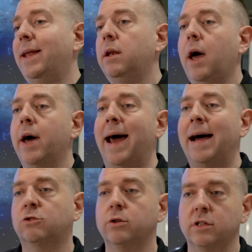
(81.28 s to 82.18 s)
in and
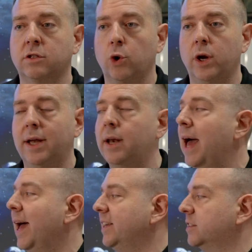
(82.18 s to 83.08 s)
out of the screen,
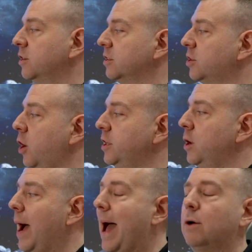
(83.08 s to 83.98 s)
it's going to sign
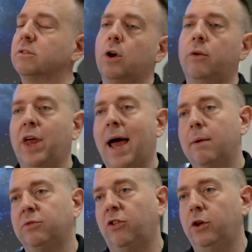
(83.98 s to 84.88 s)
you out of the
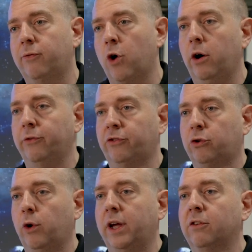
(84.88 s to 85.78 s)
apps that you've got on the
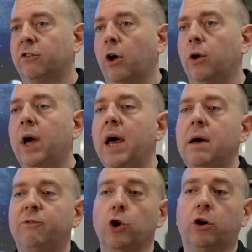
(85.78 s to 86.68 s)
screen. So
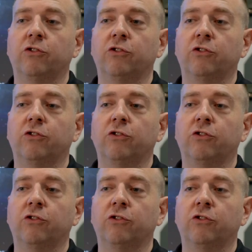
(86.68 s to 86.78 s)
if you're